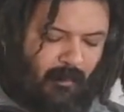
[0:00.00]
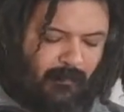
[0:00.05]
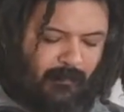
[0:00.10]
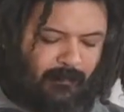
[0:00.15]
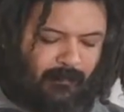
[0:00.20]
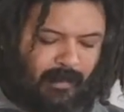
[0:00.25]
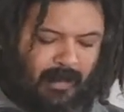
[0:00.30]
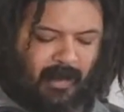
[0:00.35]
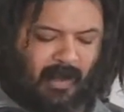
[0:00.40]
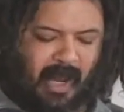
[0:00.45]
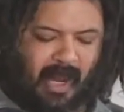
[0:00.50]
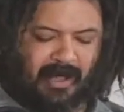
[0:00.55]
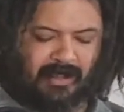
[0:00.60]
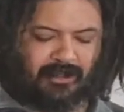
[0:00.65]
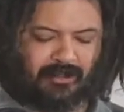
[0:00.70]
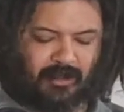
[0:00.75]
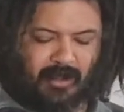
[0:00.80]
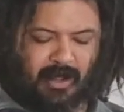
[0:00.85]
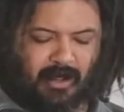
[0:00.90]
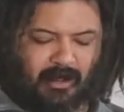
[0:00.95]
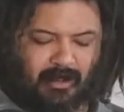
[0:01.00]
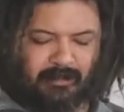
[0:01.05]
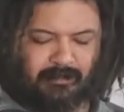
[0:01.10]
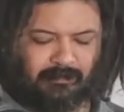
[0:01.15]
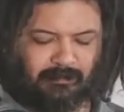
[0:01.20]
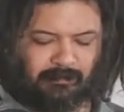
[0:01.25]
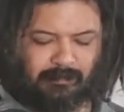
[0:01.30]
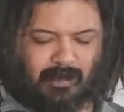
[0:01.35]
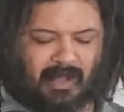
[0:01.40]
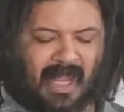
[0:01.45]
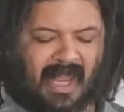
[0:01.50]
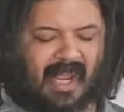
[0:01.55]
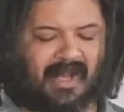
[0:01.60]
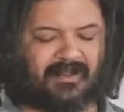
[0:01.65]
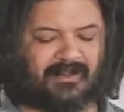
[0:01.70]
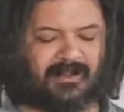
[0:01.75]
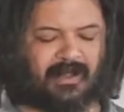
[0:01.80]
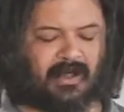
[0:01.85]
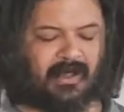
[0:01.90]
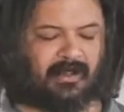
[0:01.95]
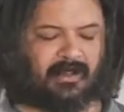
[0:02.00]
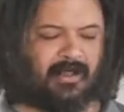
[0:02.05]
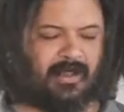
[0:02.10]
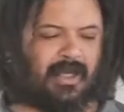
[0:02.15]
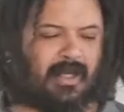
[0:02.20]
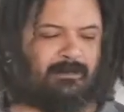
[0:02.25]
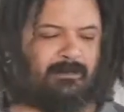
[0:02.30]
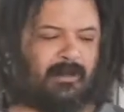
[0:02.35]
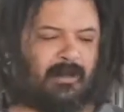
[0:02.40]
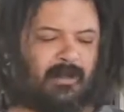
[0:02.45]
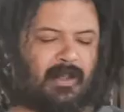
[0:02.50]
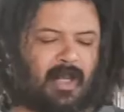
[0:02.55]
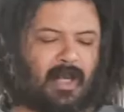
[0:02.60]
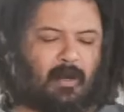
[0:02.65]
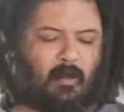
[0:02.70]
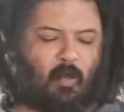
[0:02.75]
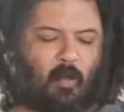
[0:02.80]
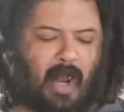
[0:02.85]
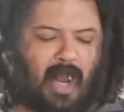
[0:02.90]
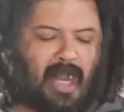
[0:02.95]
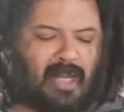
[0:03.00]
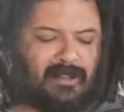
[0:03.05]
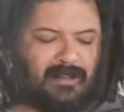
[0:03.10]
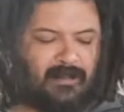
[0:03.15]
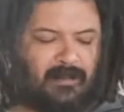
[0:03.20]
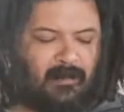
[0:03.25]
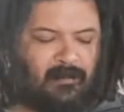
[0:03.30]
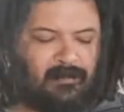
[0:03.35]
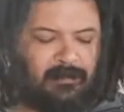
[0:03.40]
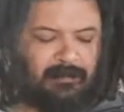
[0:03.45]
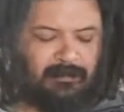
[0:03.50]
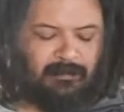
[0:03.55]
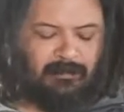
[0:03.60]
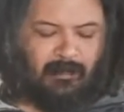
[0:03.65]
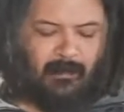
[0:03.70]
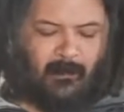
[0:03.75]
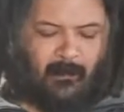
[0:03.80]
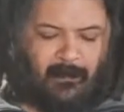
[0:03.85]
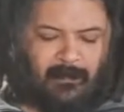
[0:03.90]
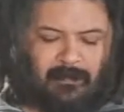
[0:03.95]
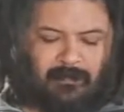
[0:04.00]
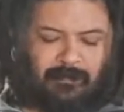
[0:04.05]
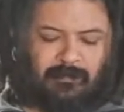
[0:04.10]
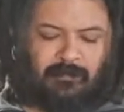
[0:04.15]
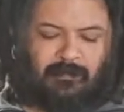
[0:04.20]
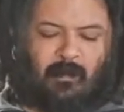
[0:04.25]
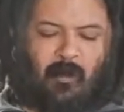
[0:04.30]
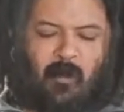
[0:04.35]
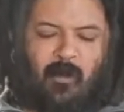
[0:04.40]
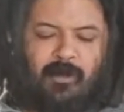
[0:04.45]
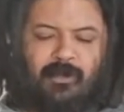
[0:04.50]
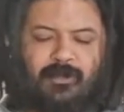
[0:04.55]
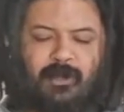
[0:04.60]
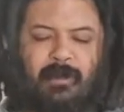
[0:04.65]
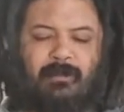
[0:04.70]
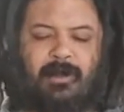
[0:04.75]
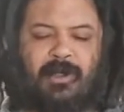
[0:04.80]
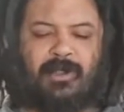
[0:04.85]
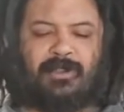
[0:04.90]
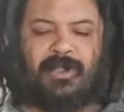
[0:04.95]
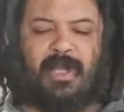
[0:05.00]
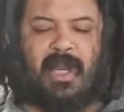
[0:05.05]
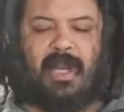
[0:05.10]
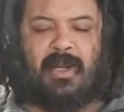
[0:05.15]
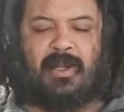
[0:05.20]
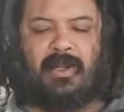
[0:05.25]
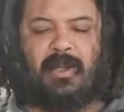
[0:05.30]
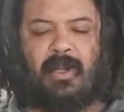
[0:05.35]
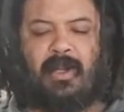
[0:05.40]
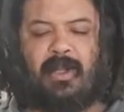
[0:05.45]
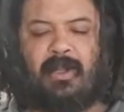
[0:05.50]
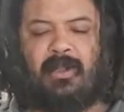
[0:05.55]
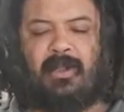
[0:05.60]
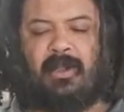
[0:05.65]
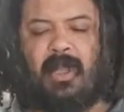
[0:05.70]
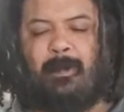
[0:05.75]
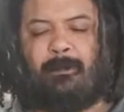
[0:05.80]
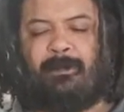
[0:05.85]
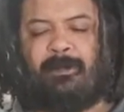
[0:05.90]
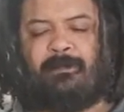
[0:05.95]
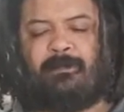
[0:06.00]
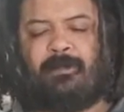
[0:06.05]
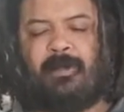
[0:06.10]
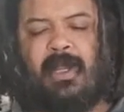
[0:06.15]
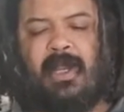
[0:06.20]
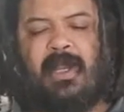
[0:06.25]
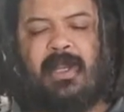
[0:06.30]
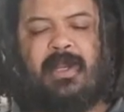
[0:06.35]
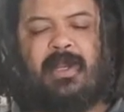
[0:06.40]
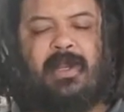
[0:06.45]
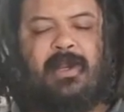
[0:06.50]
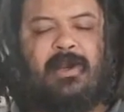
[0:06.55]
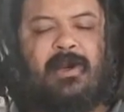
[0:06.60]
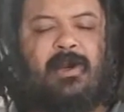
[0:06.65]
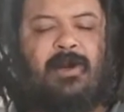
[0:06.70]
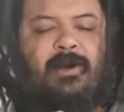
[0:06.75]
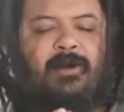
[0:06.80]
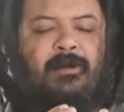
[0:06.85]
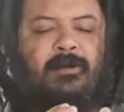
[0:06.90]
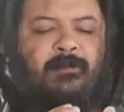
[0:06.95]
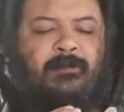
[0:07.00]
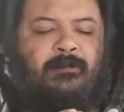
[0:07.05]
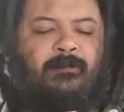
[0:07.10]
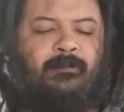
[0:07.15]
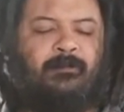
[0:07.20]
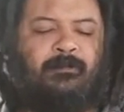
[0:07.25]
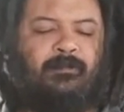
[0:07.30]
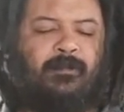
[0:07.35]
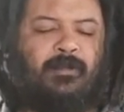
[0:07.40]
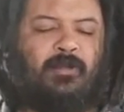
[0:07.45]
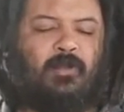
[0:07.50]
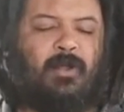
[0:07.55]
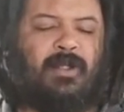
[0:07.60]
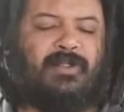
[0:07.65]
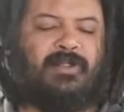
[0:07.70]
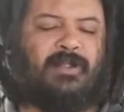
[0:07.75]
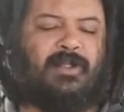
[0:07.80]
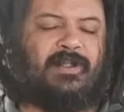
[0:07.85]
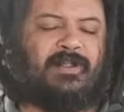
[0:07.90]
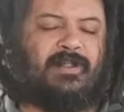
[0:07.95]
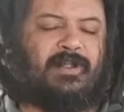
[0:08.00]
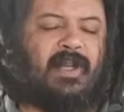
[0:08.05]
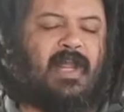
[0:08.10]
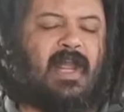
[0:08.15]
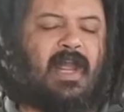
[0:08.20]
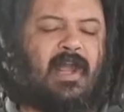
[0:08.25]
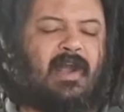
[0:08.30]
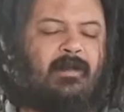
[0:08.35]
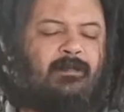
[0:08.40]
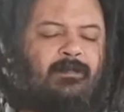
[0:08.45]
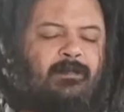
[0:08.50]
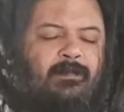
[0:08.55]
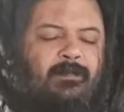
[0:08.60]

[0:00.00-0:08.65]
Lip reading: the extra plastic to keep the clay wet. So I'm going to take a lump of clay here, twist this in half,